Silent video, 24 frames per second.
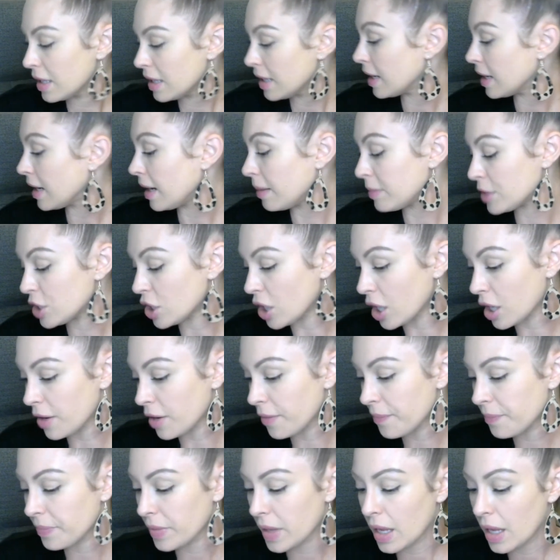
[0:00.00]
I'm a
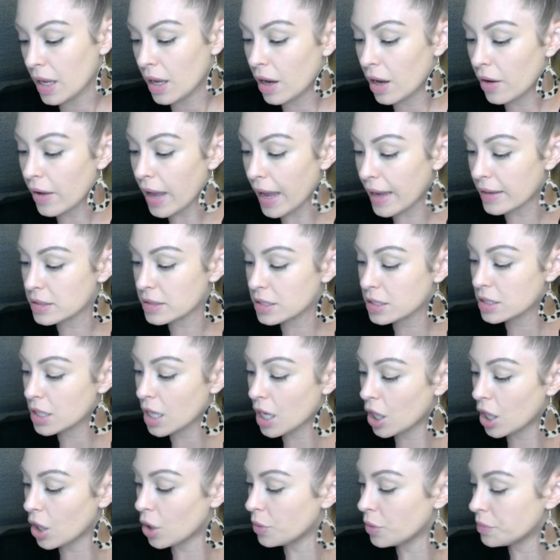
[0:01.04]
talker. Okay,
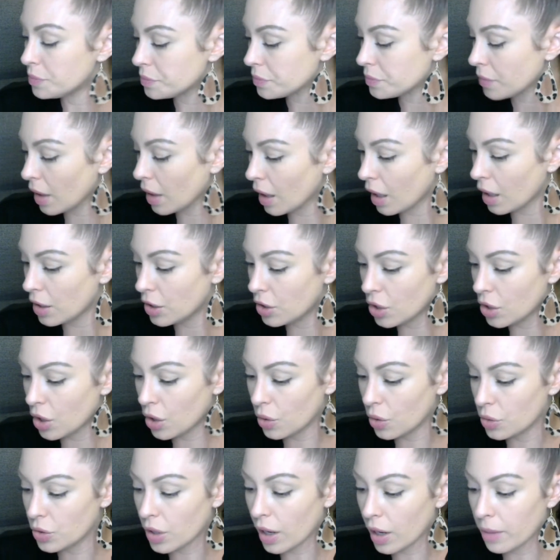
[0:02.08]
so, you
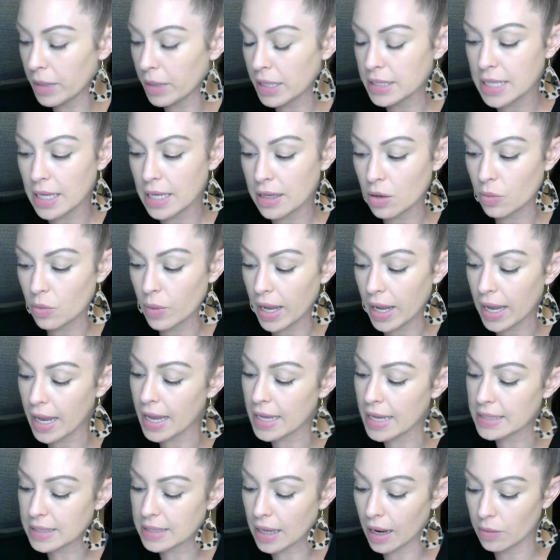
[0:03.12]
know, you got my
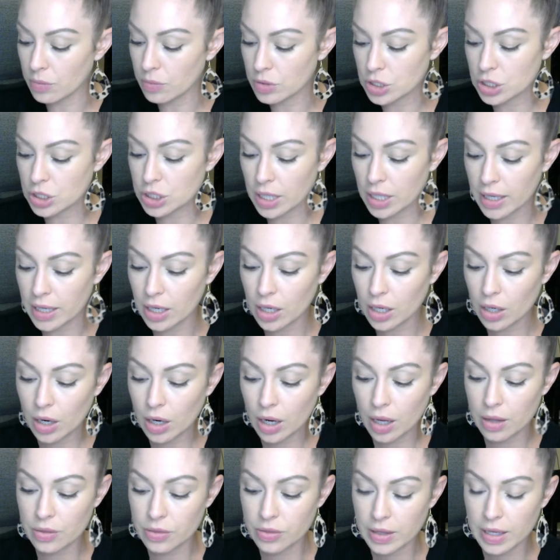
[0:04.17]
takeaways. I will share
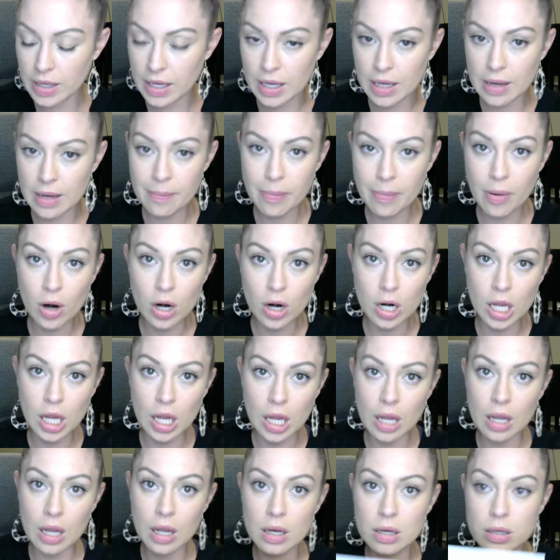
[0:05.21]
the
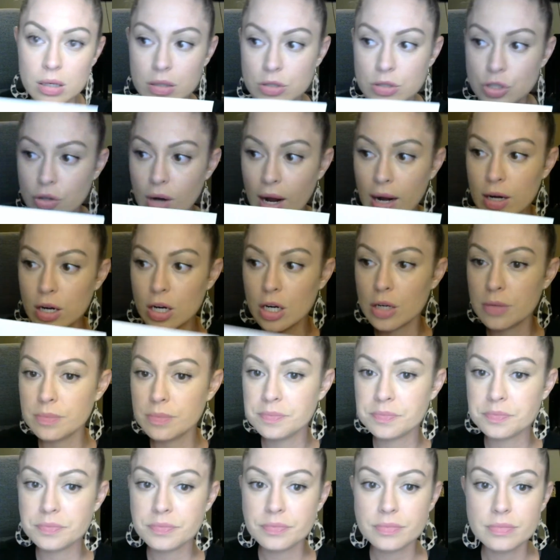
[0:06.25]
party tracker.
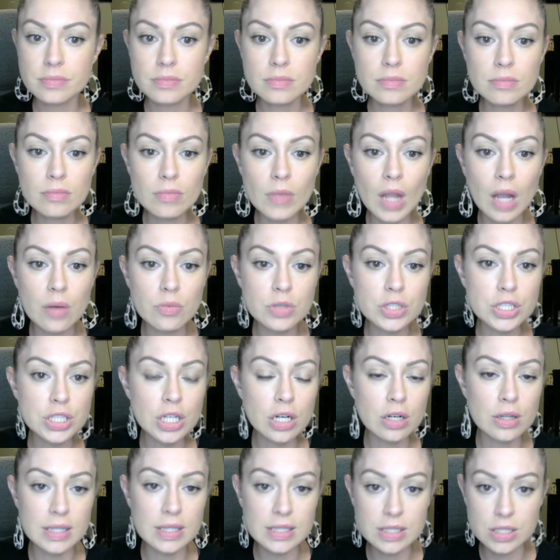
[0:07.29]
I will
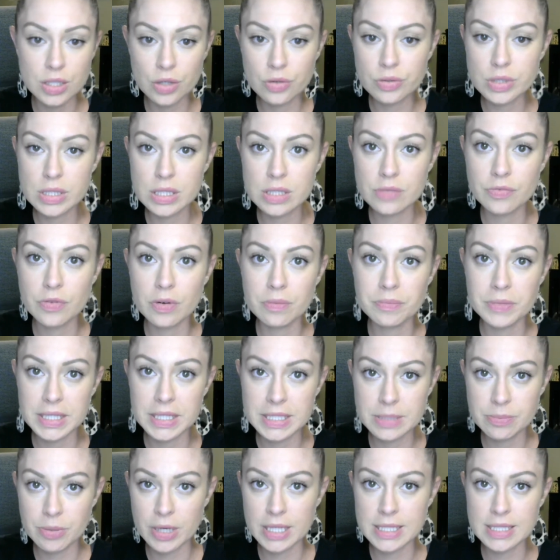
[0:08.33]
share these notes from
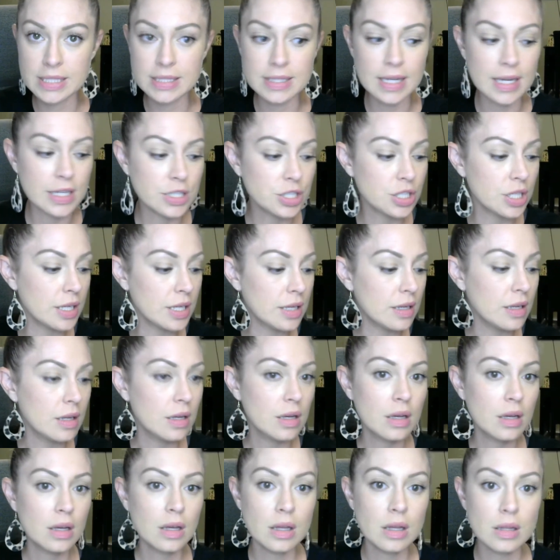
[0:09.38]
this presentation.
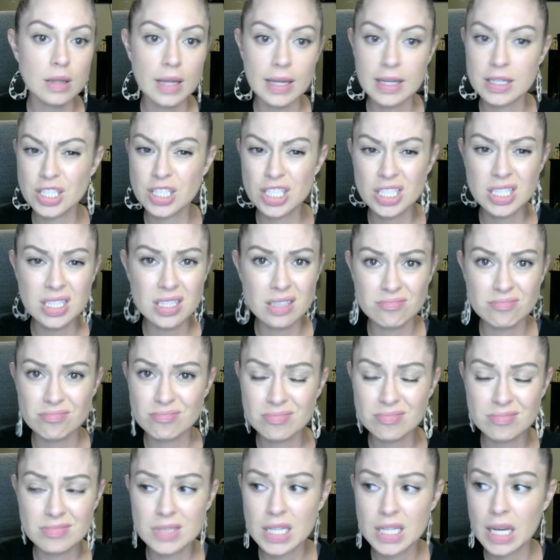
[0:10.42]
Like, it's just a
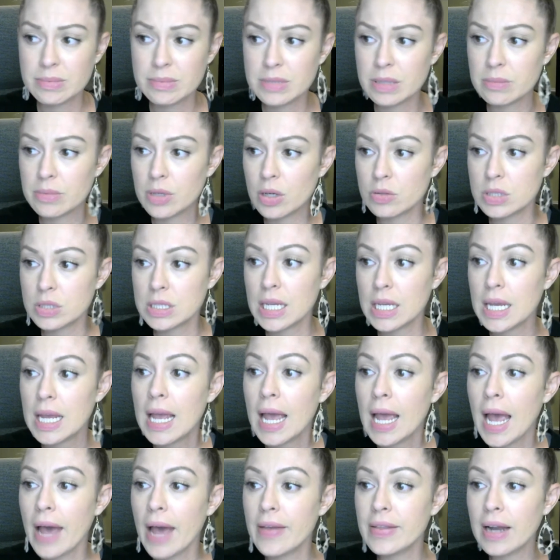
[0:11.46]
typed up notes.
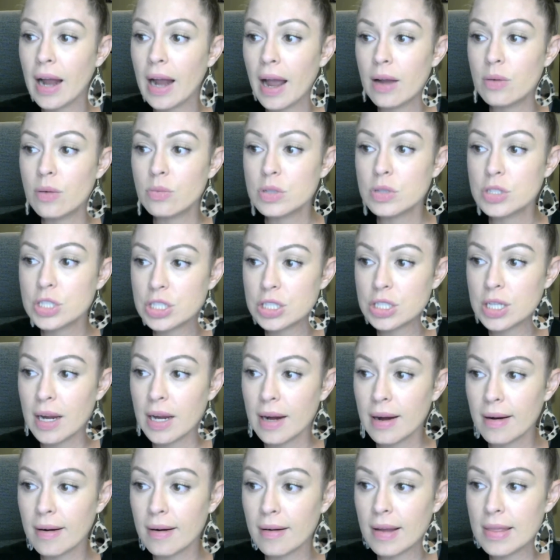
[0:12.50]
And then I will
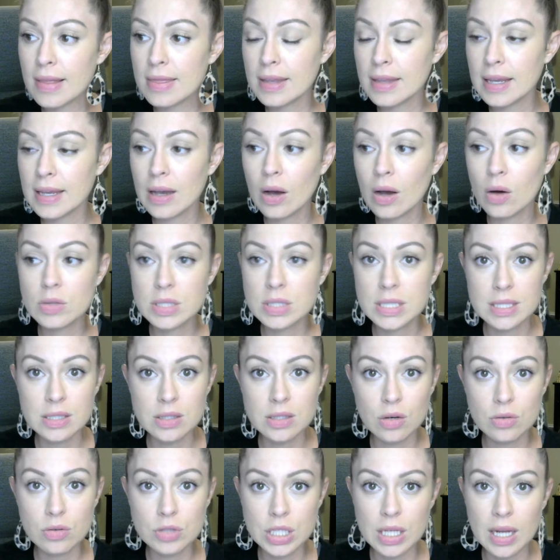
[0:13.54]
share the hostess
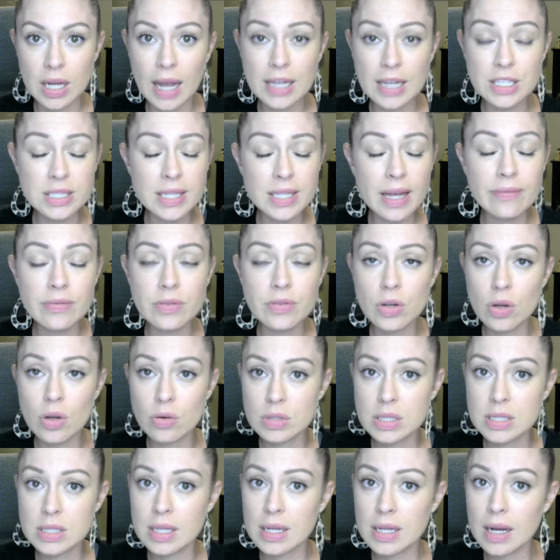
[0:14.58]
coaching. I just have
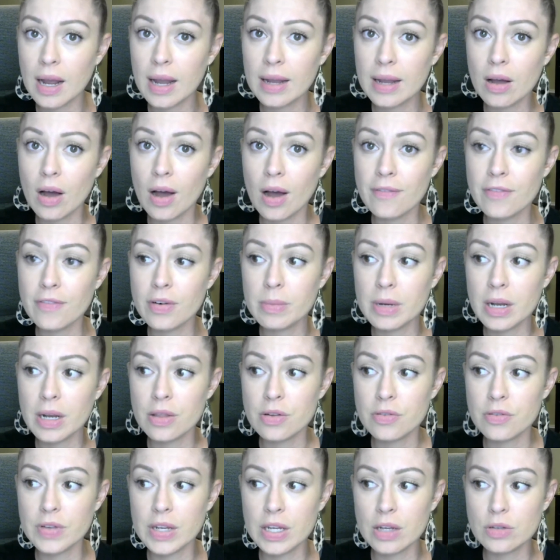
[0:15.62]
notes that I got from
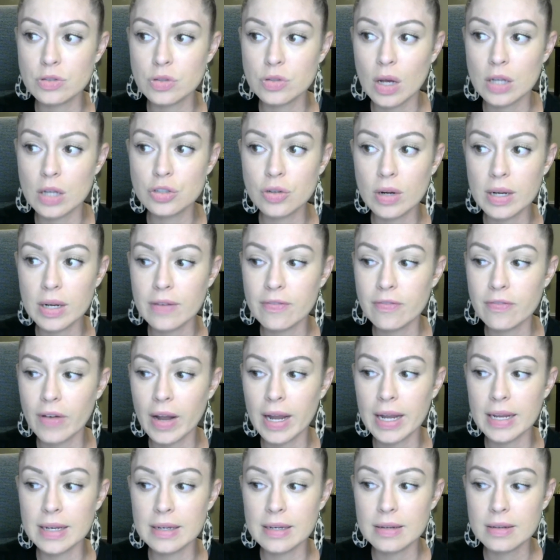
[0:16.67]
another video. So I'll try
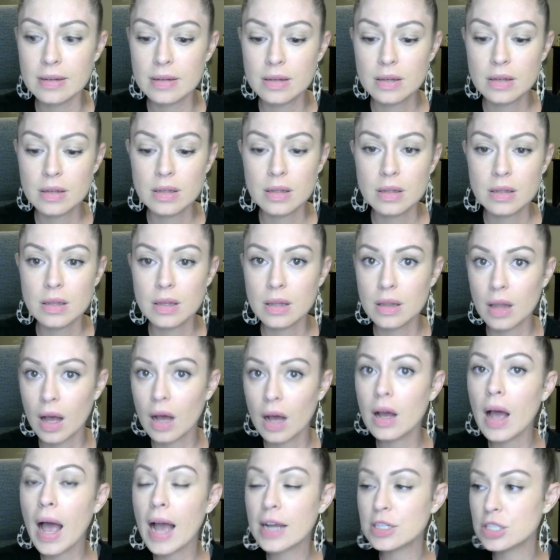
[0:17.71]
to
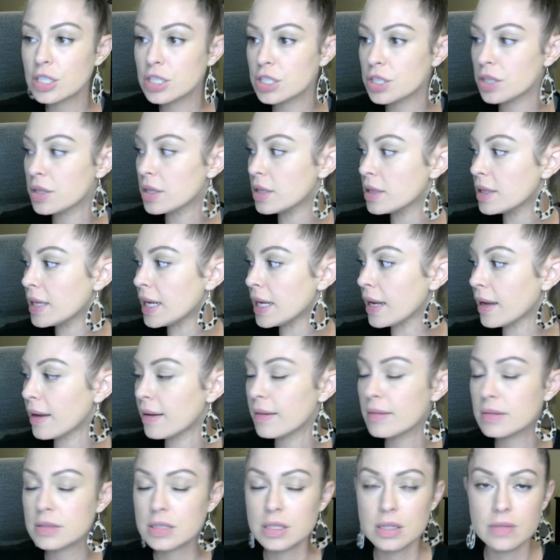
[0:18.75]
I'll actually share the link
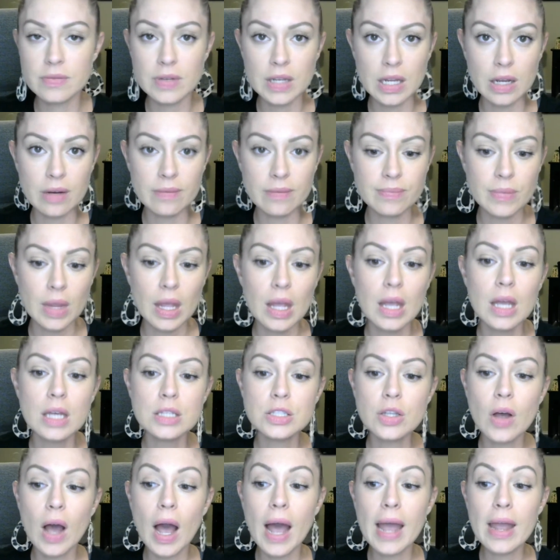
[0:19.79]
to the video.
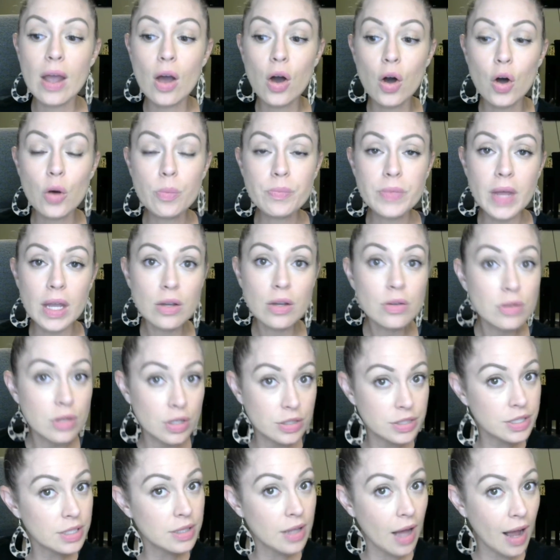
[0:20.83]
So I hope that you
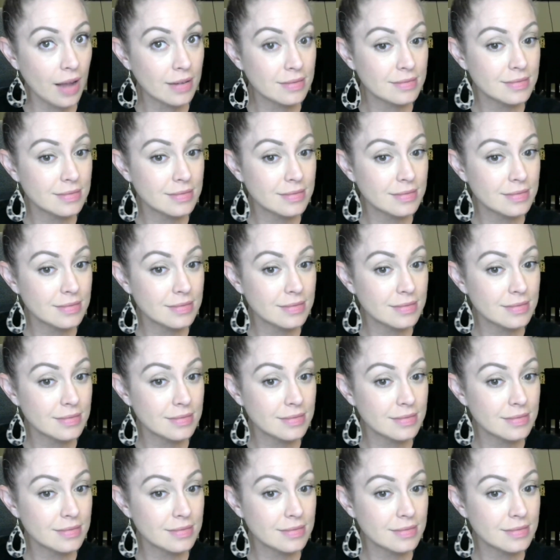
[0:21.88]
learned a lot.